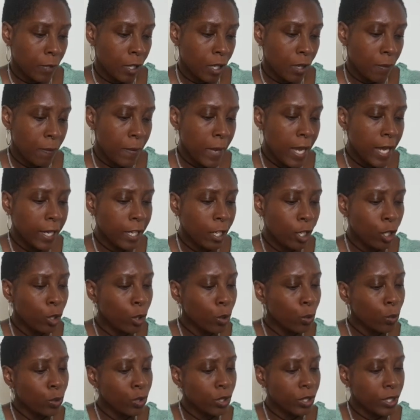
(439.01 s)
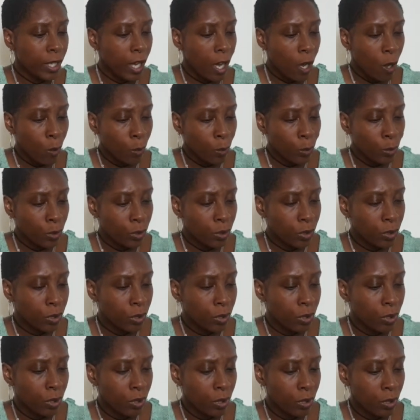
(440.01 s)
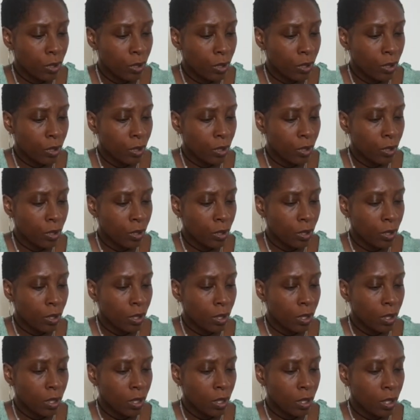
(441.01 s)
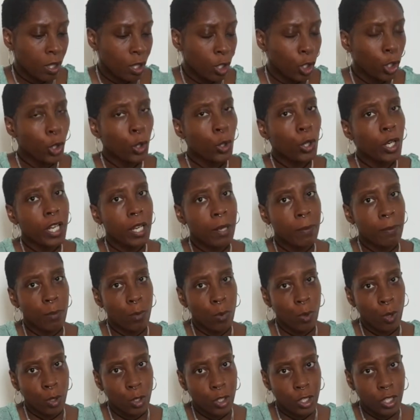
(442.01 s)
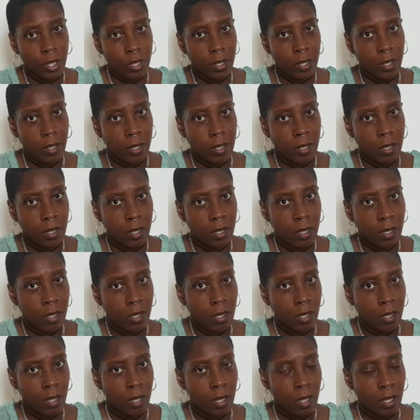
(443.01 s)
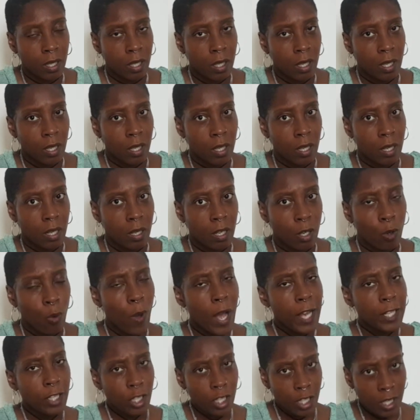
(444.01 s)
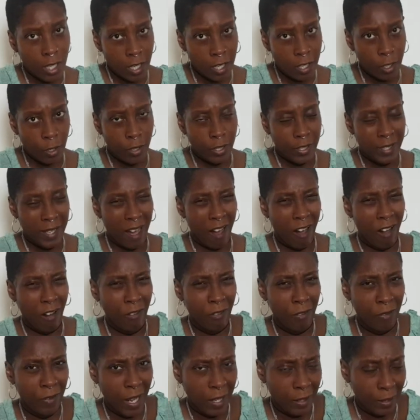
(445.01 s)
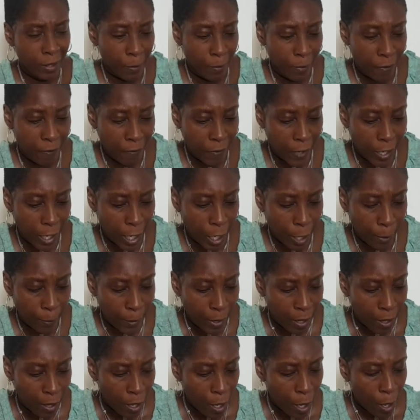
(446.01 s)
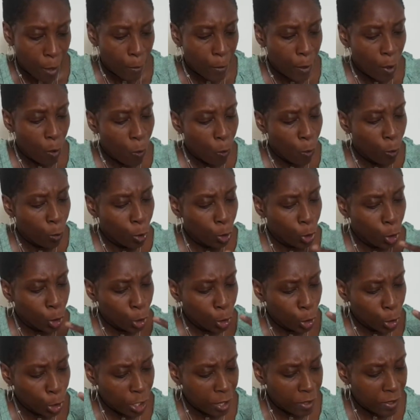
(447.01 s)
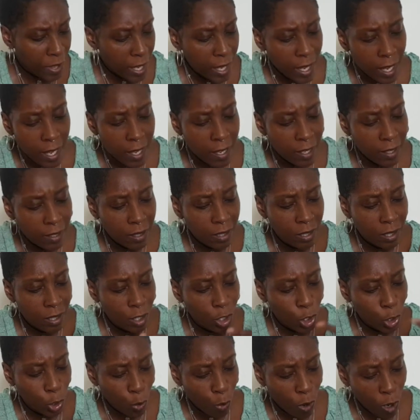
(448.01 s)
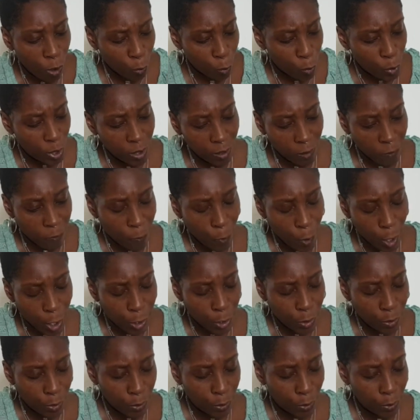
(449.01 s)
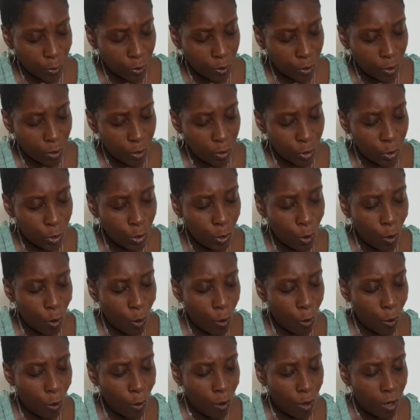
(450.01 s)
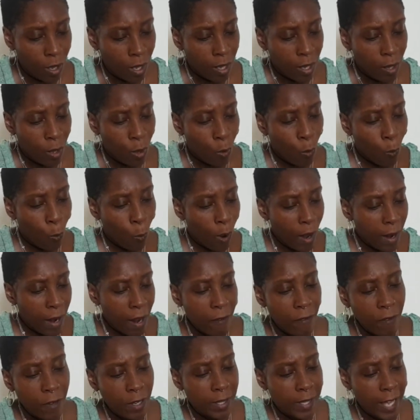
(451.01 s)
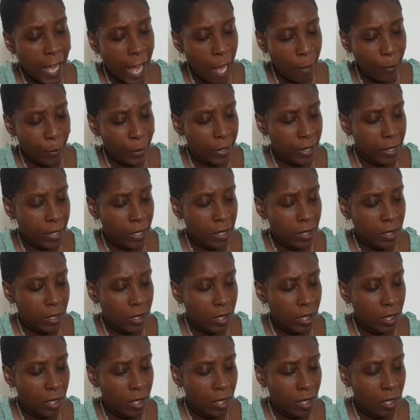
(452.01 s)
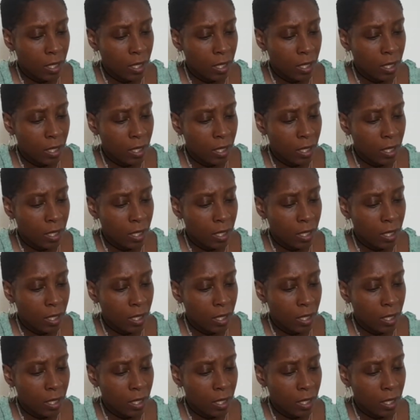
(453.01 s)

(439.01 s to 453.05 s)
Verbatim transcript: making you doubt your emotions, questioning yourself, that type of vibe. But the thing is, you are Wheel of Fortune, so whatever has happened,